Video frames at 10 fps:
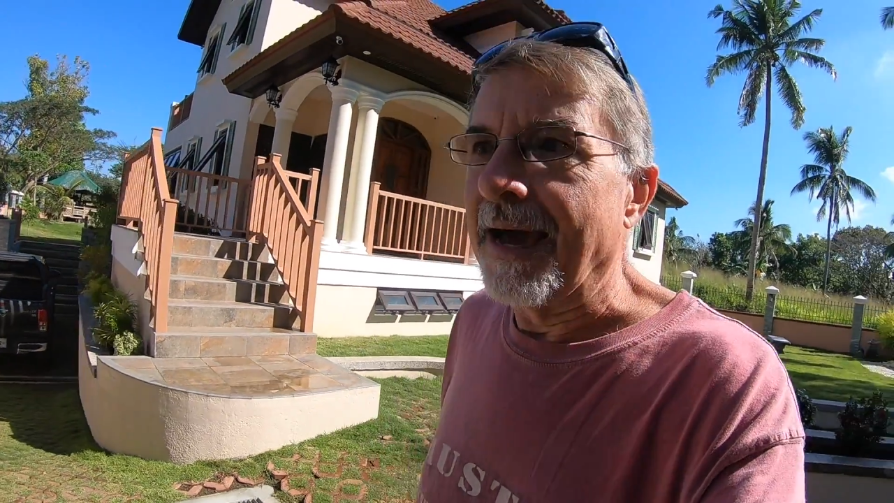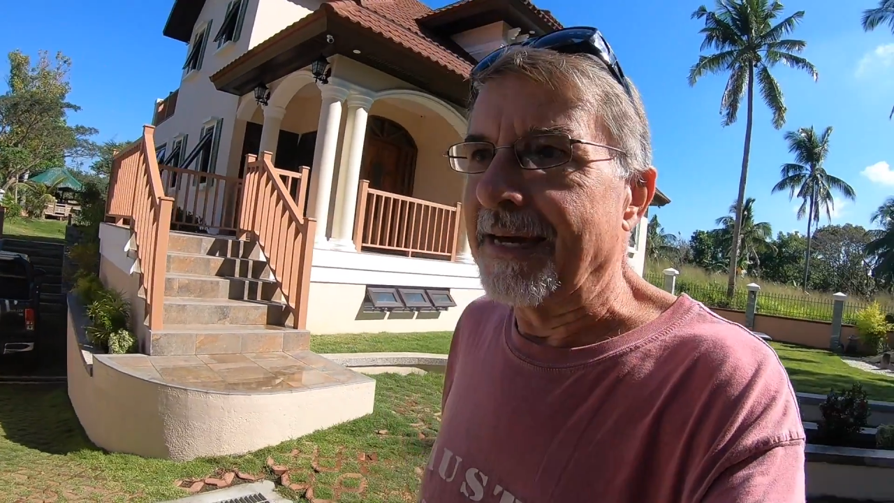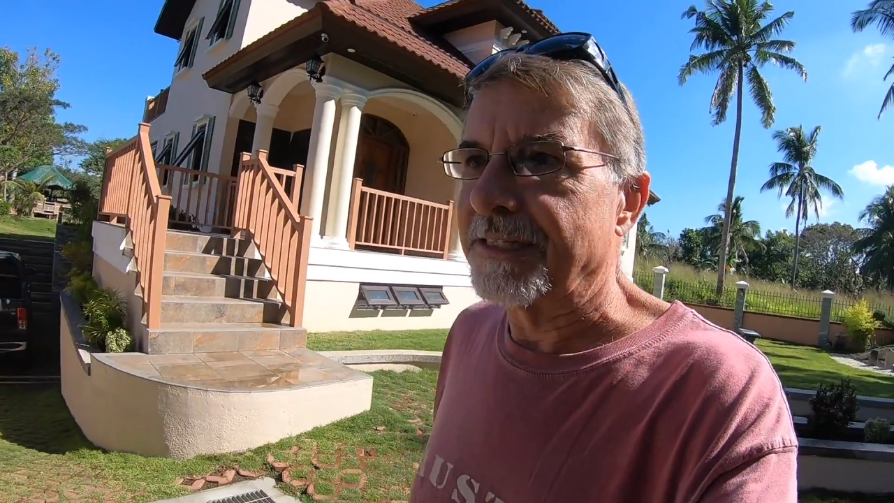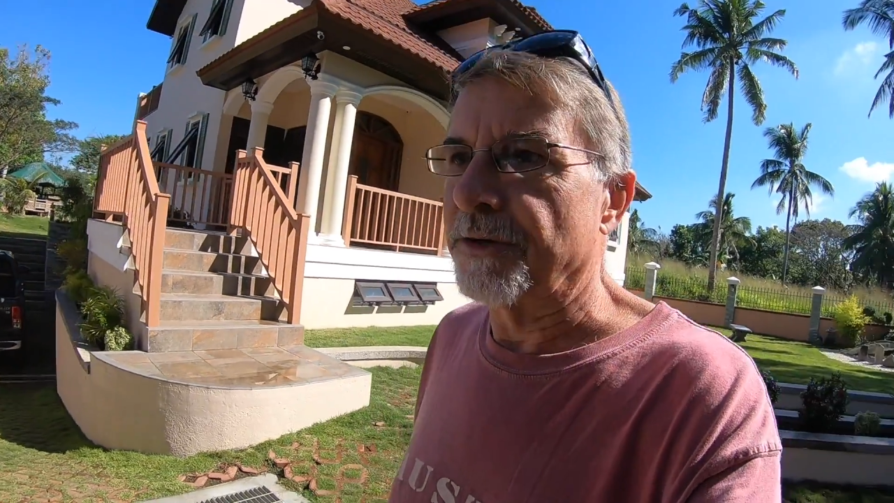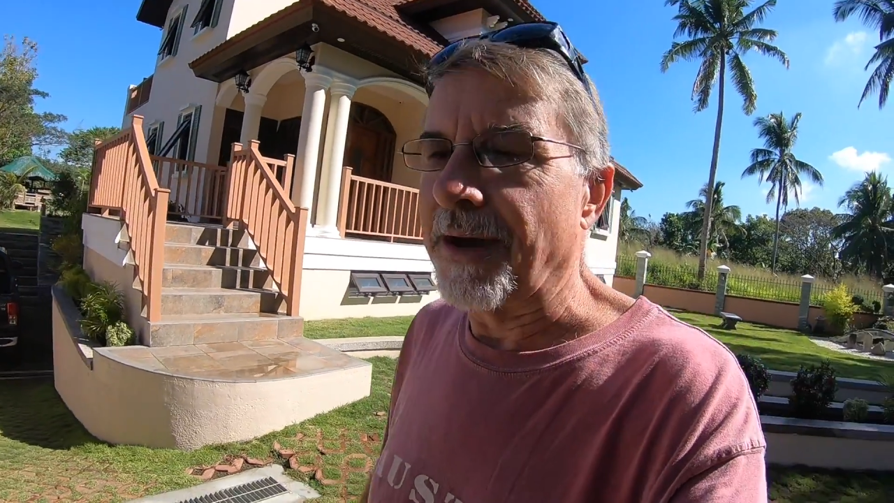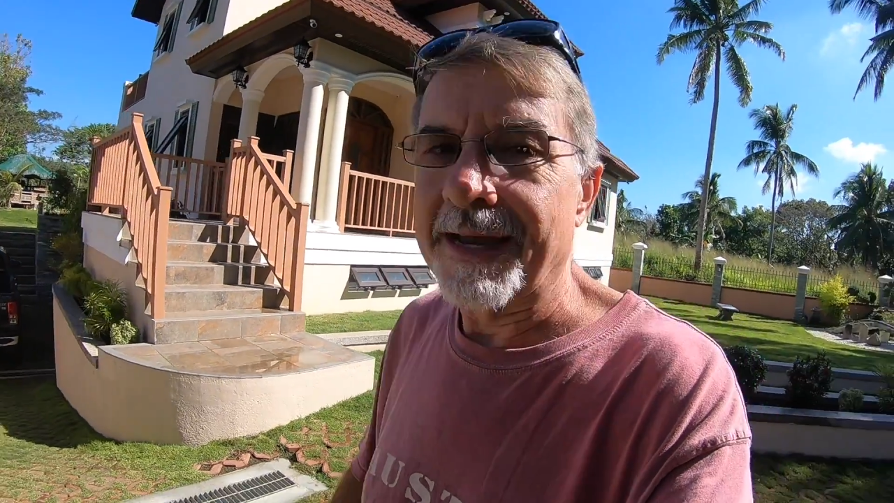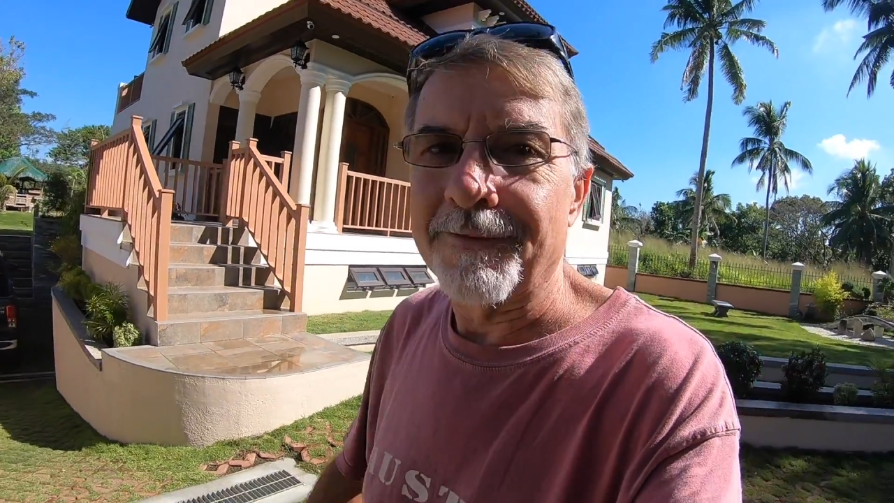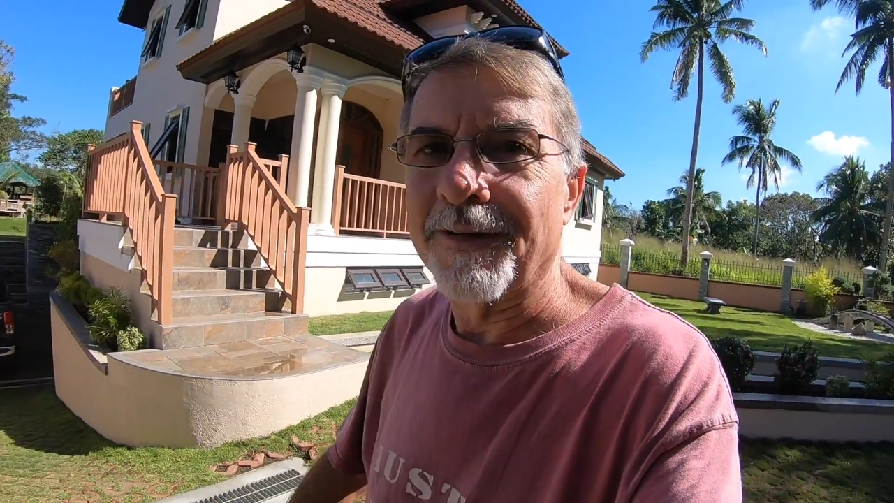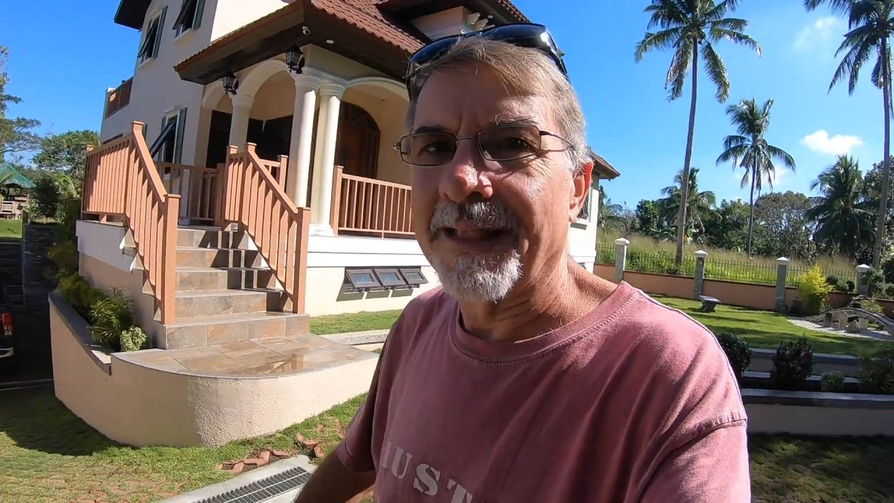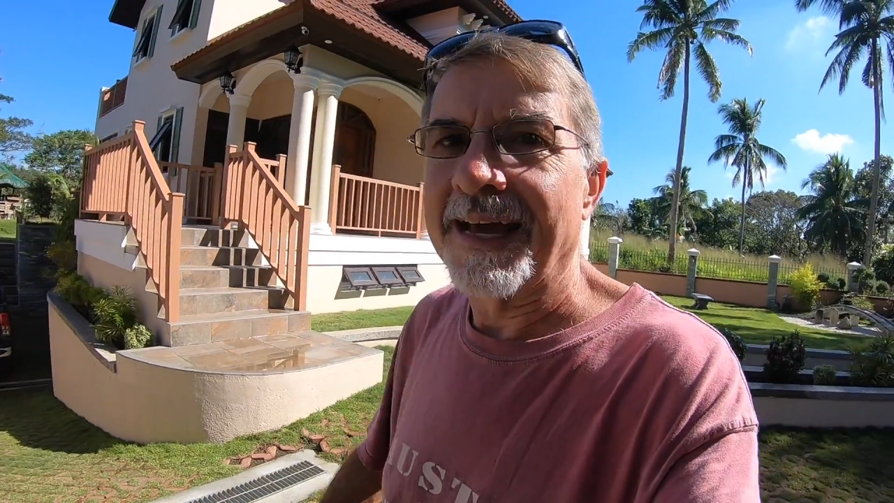so I can
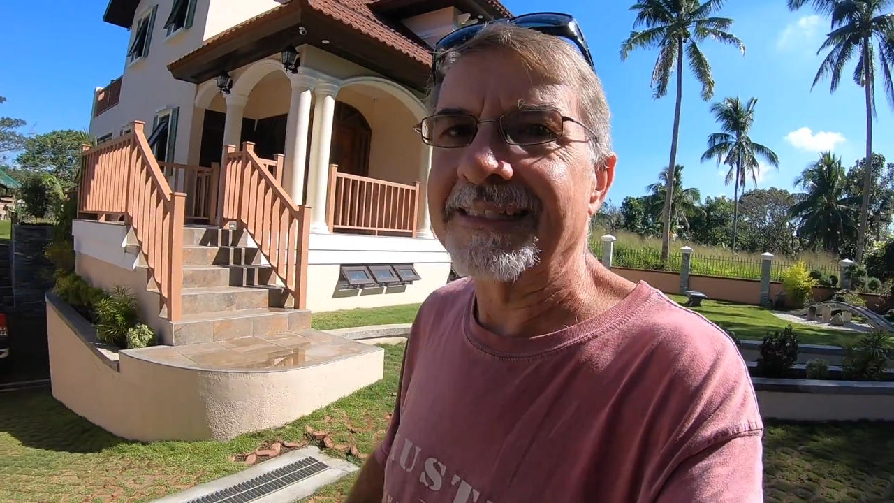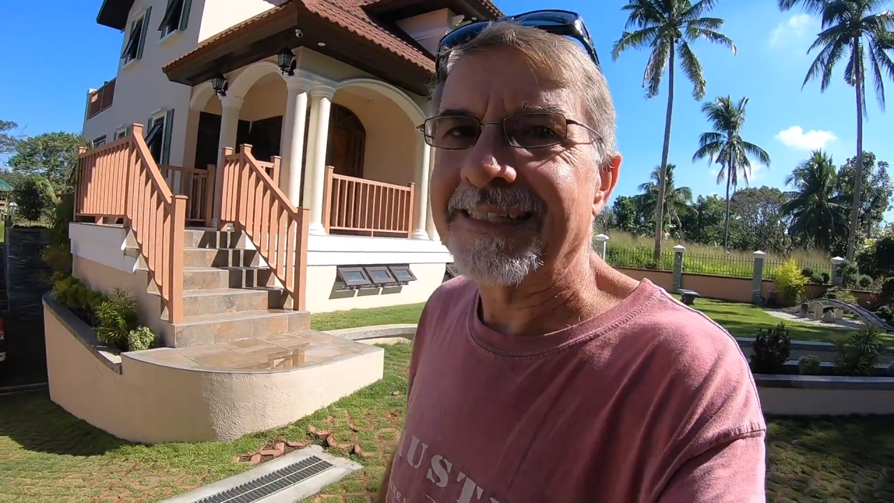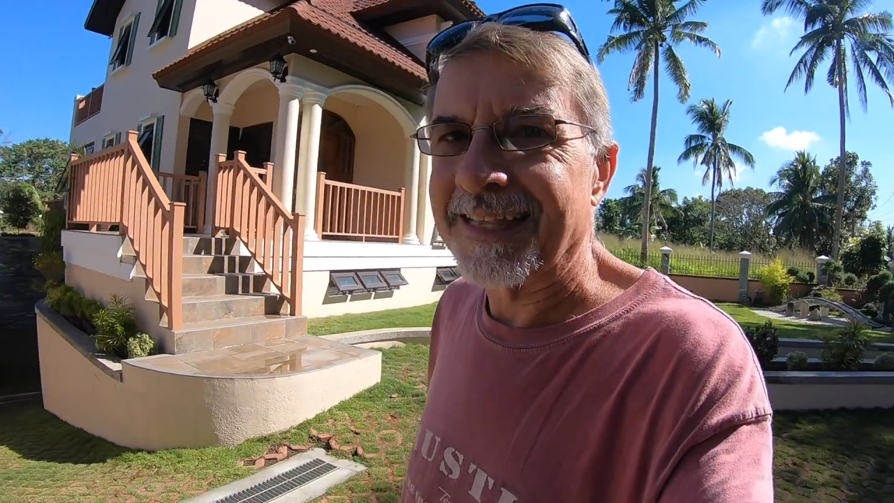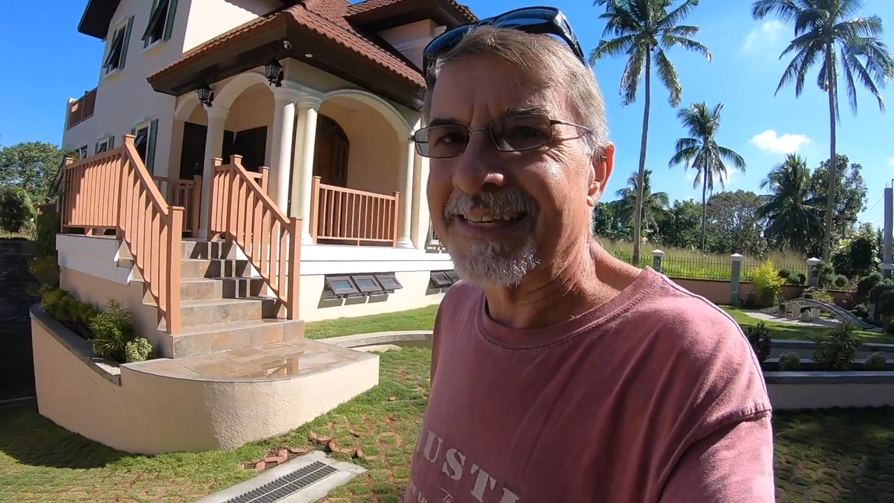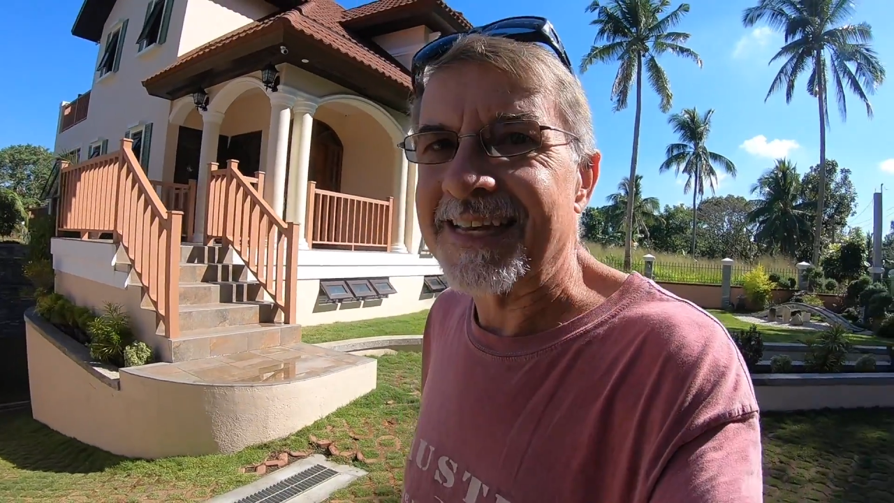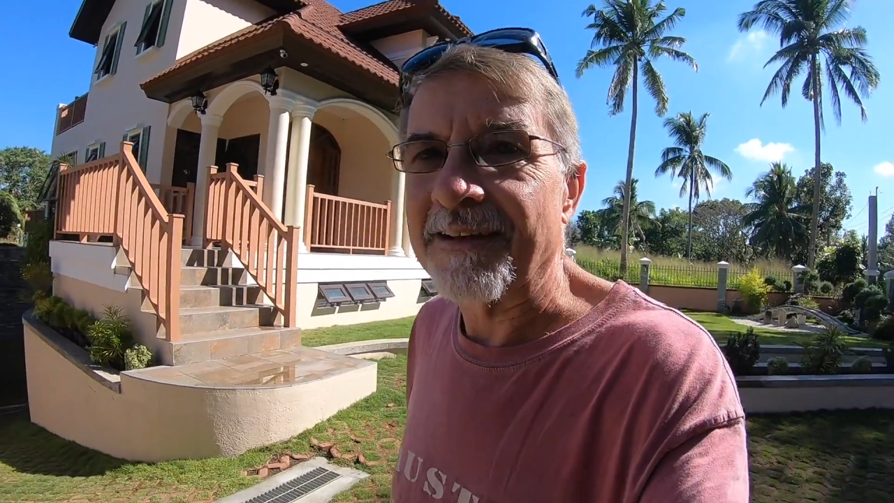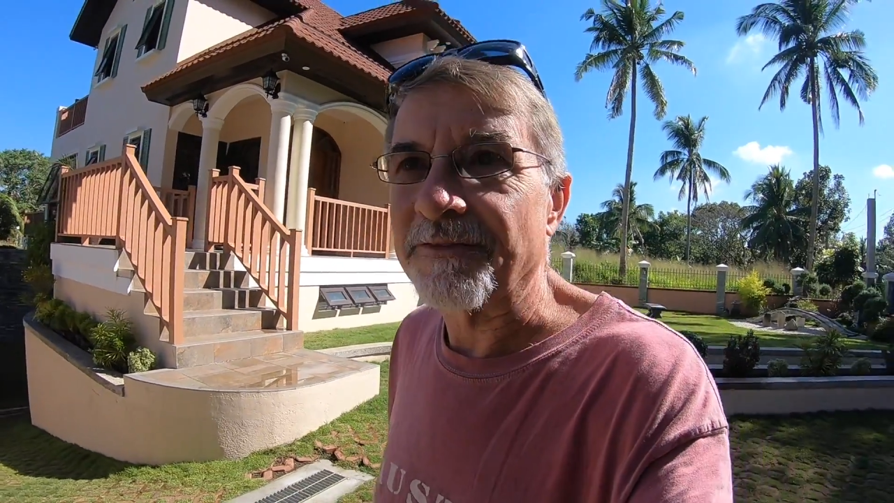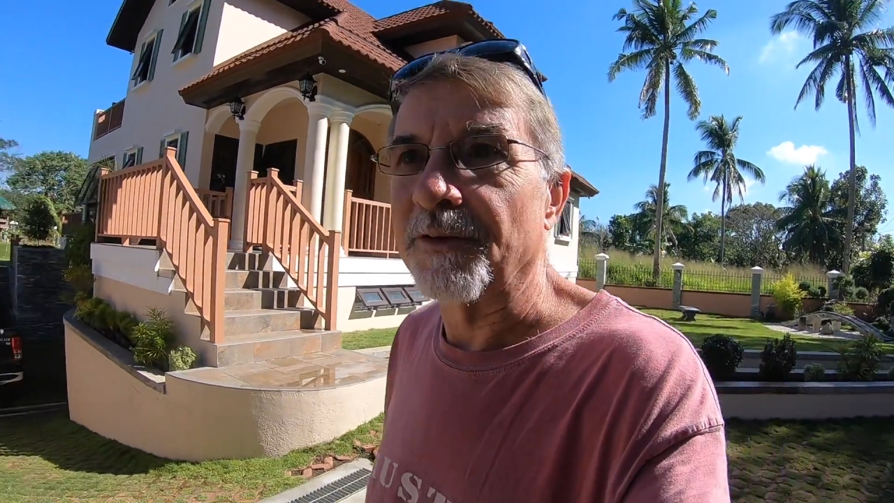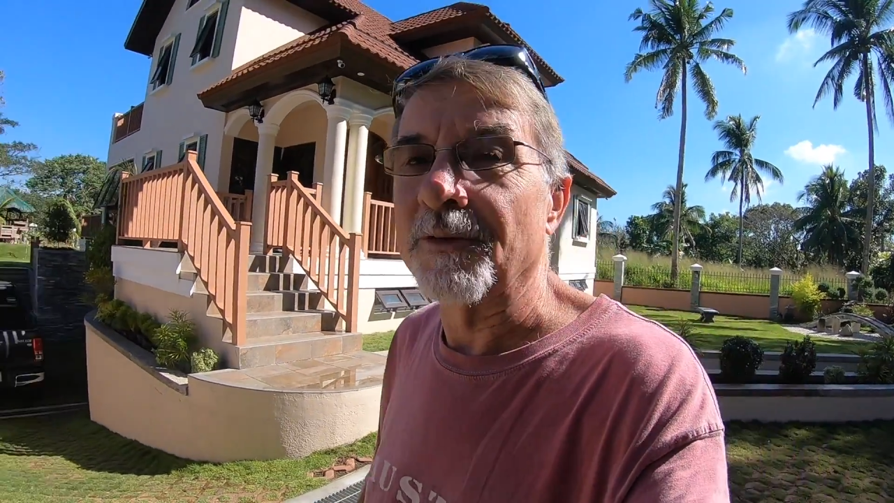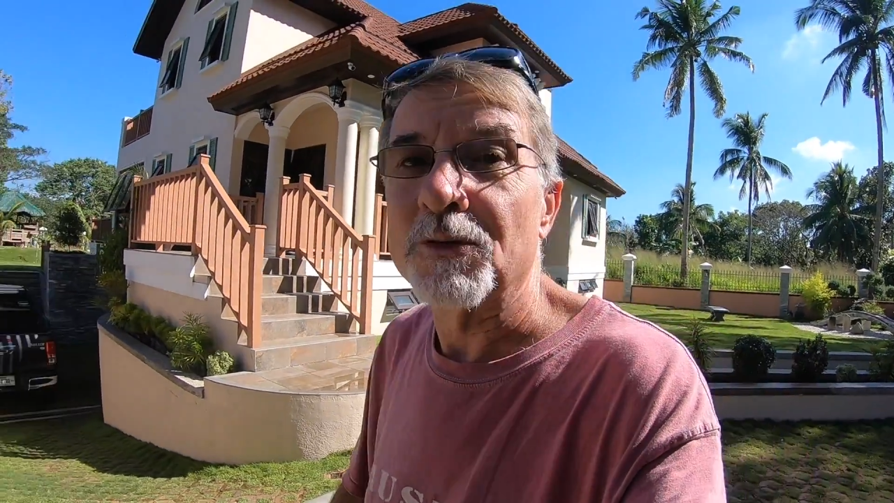relax this afternoon.